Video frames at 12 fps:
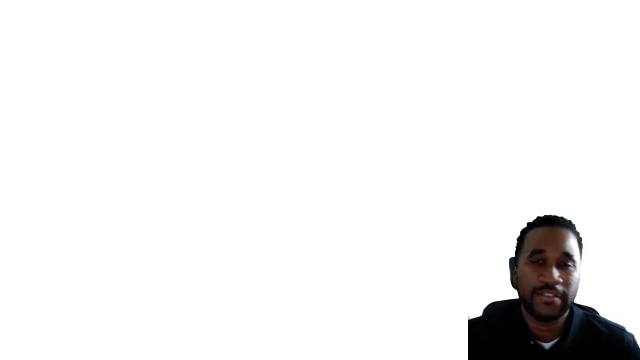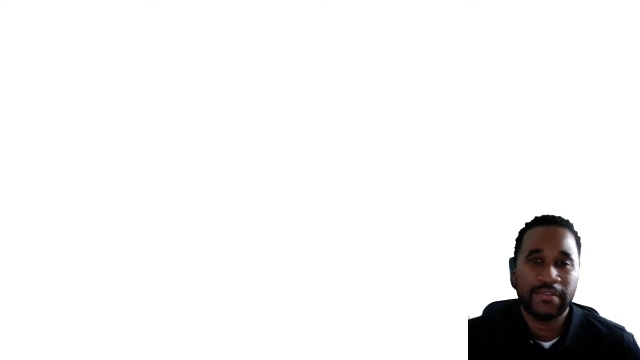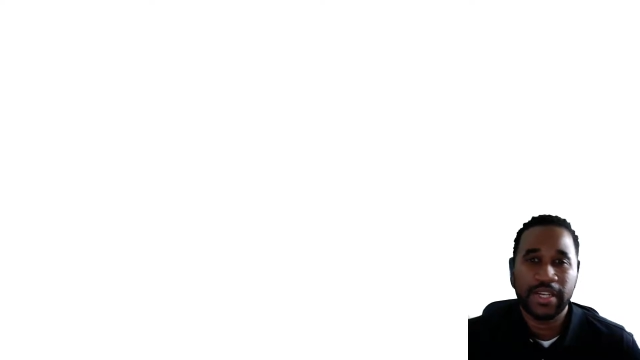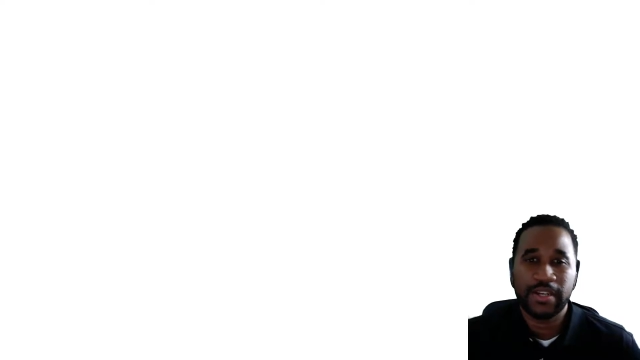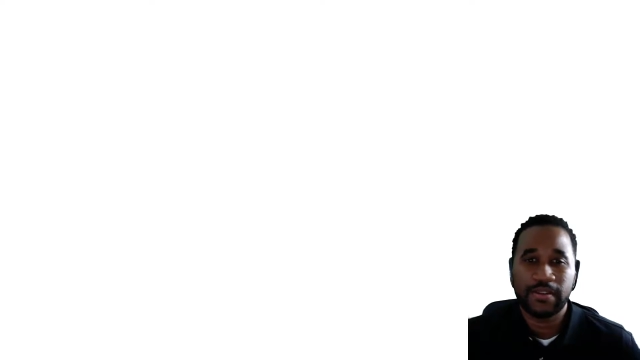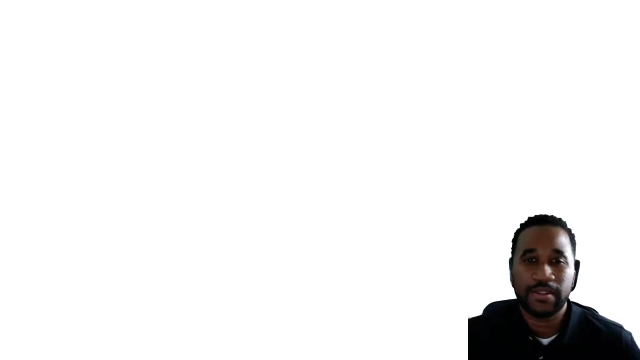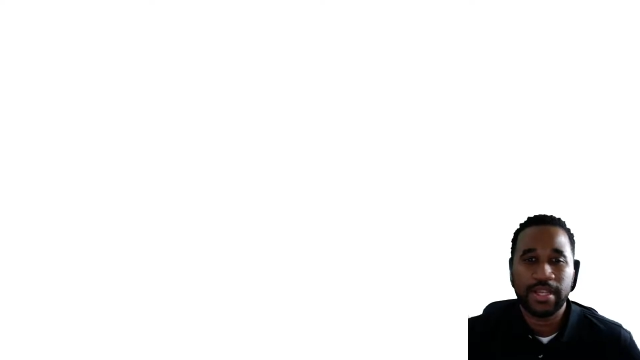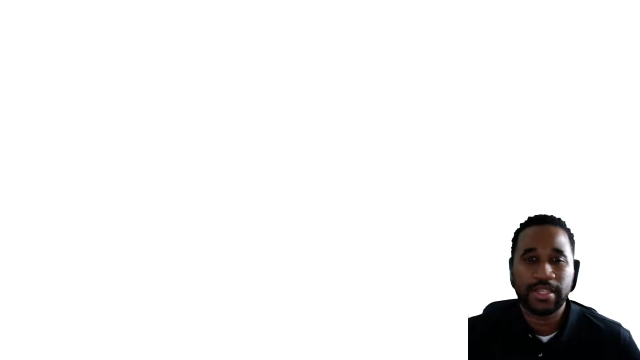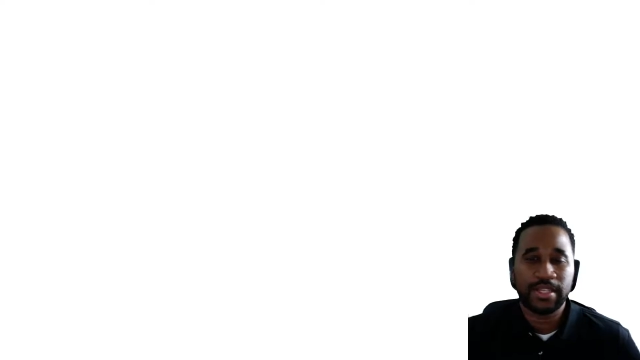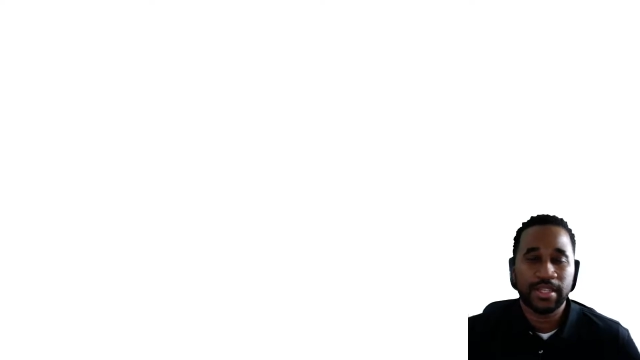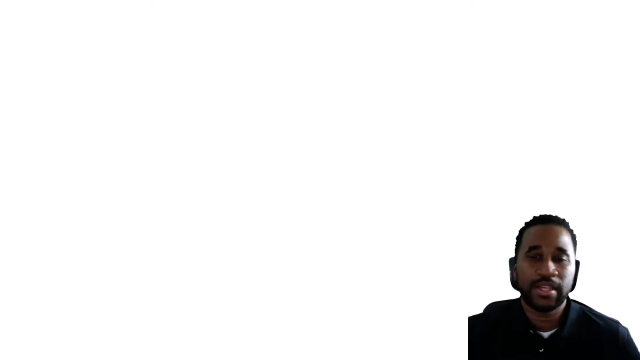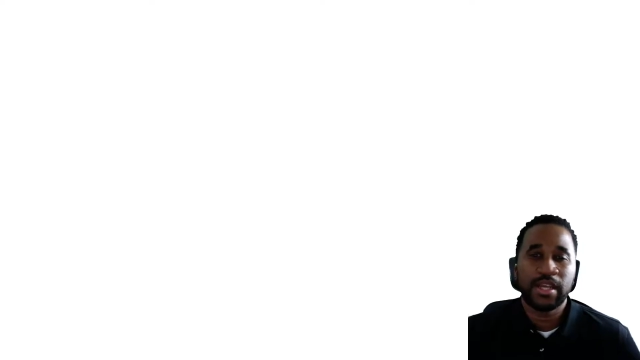video
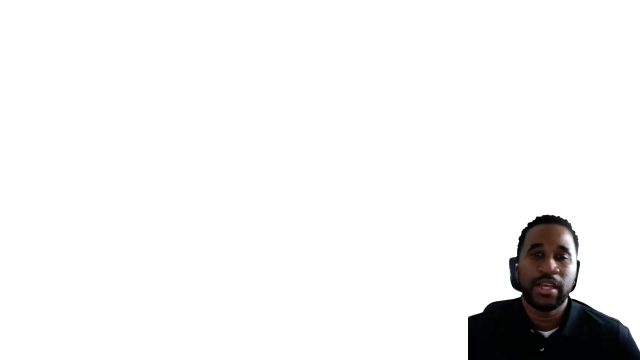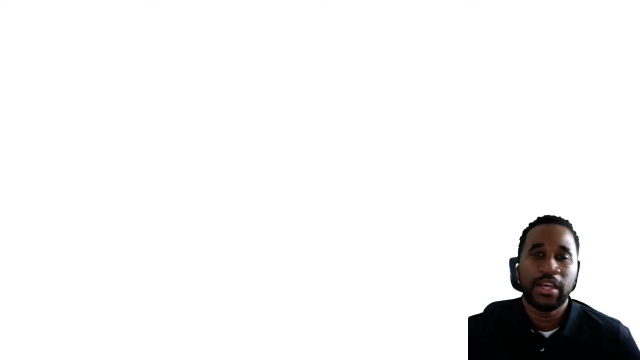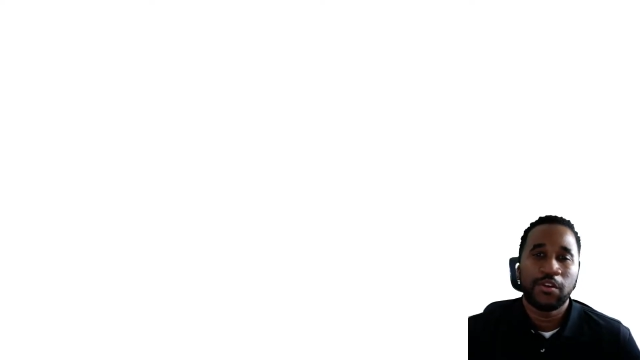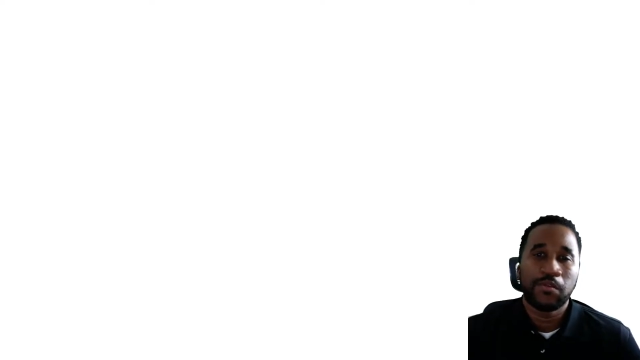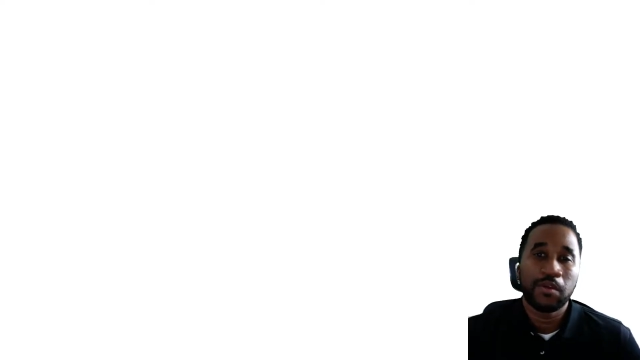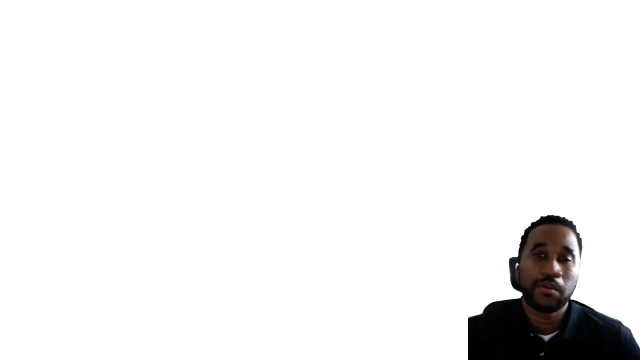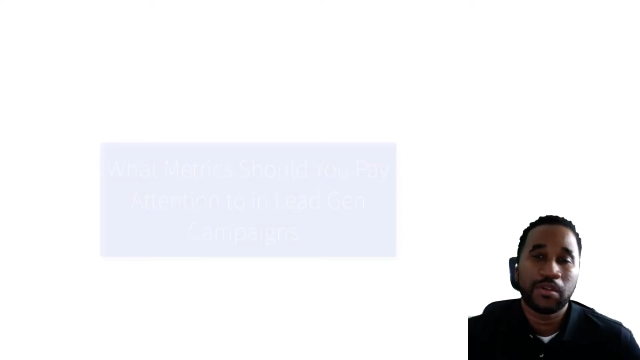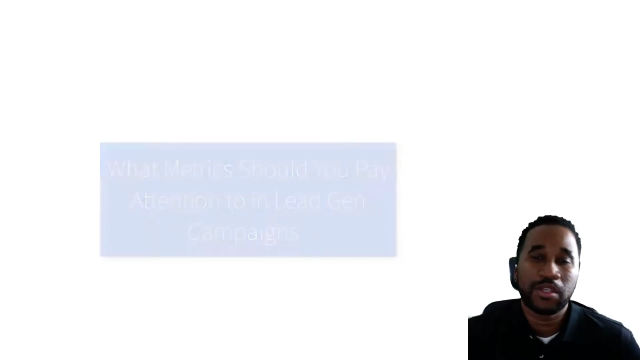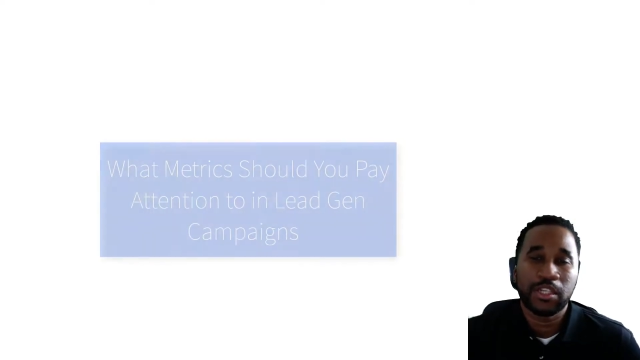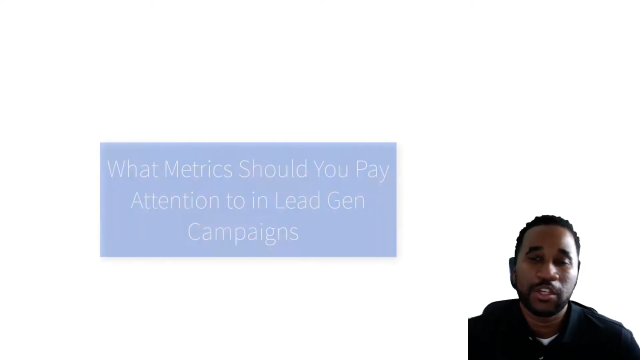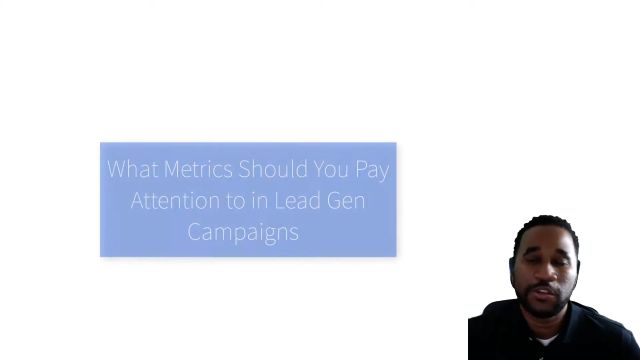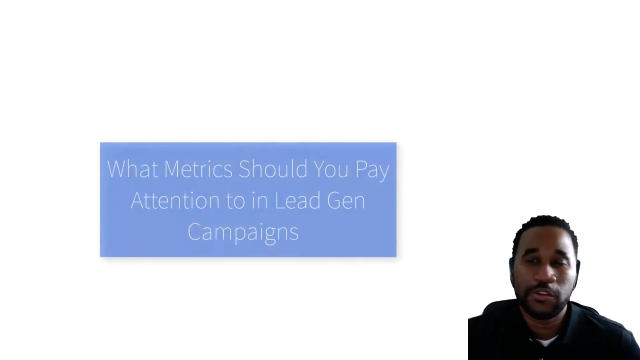lesson, we're going to
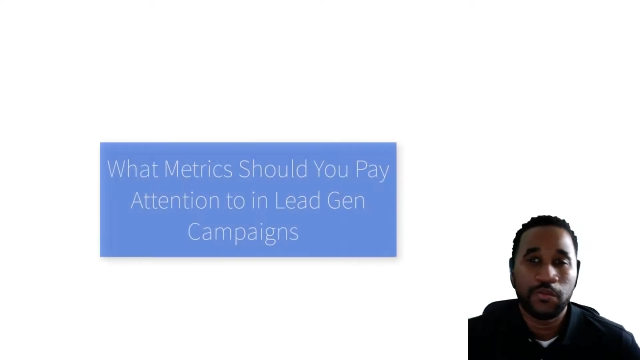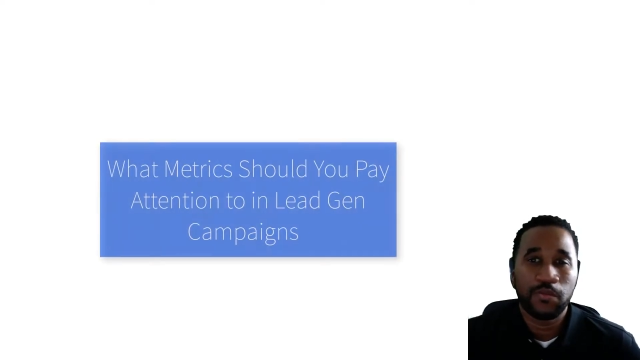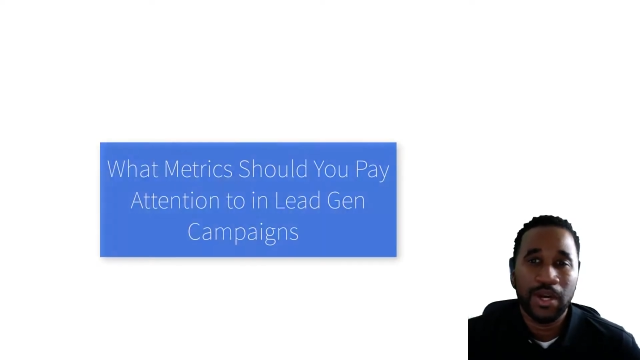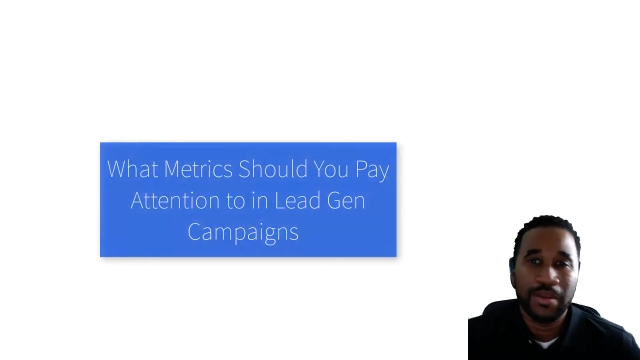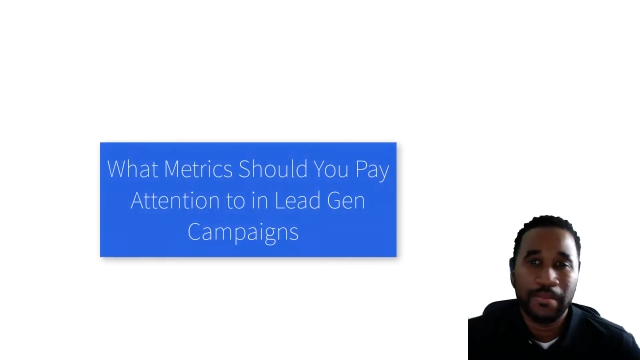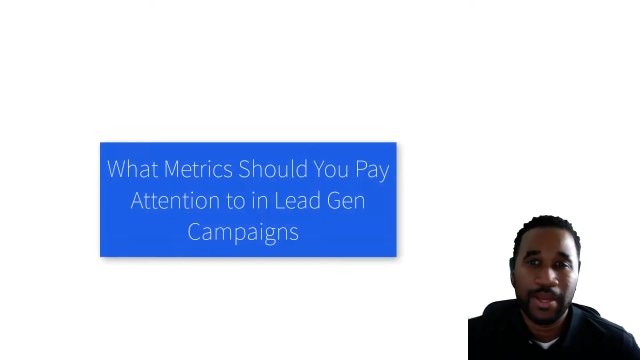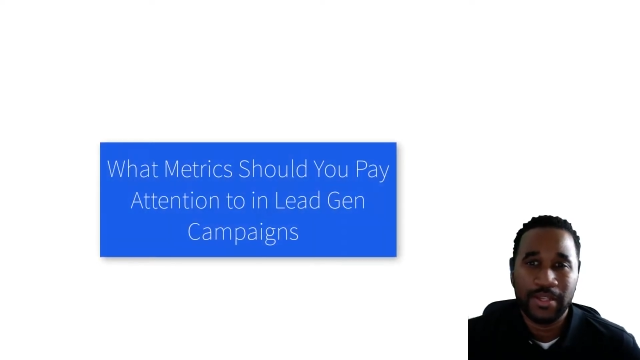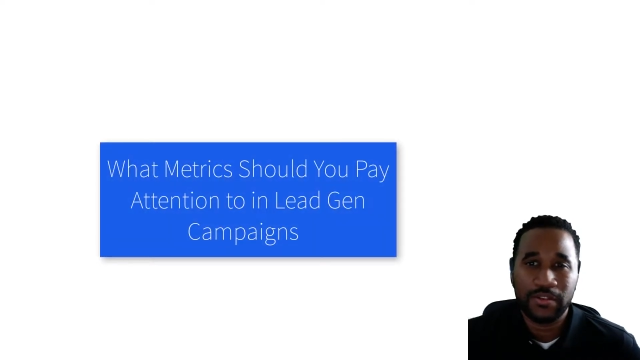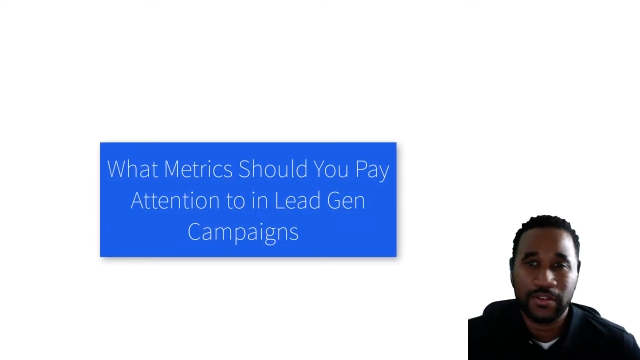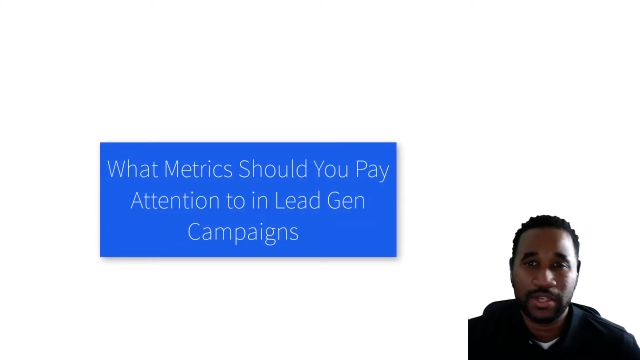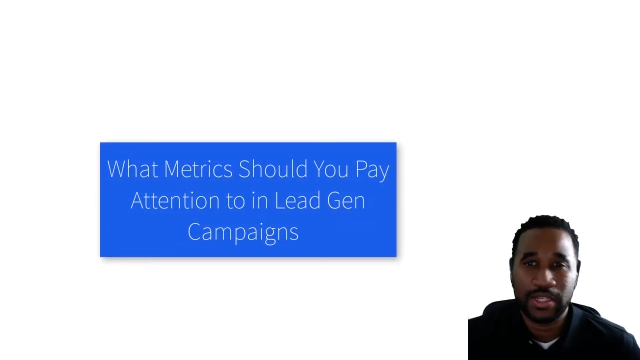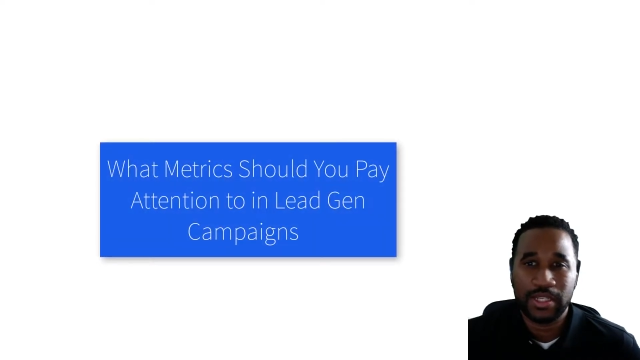show you what
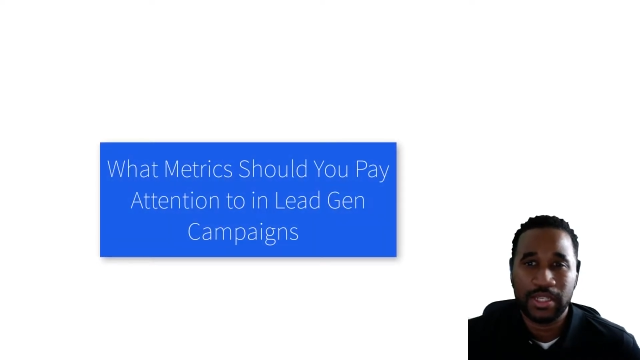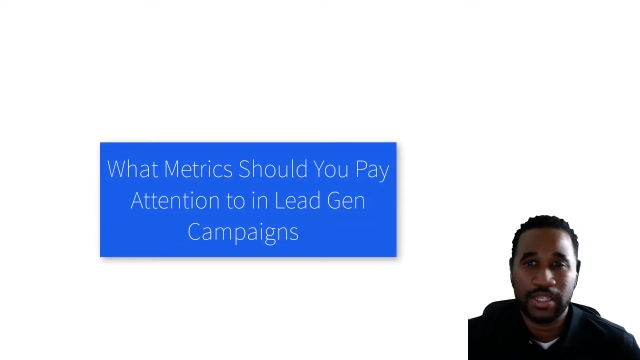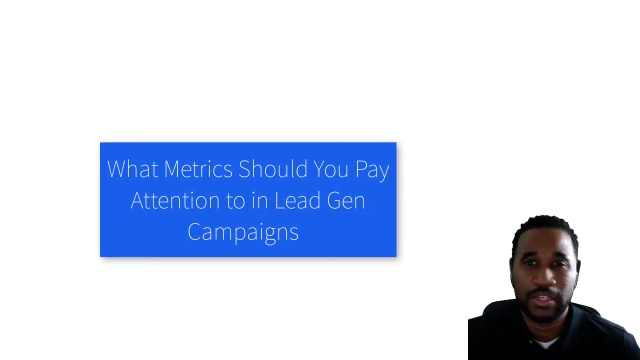metrics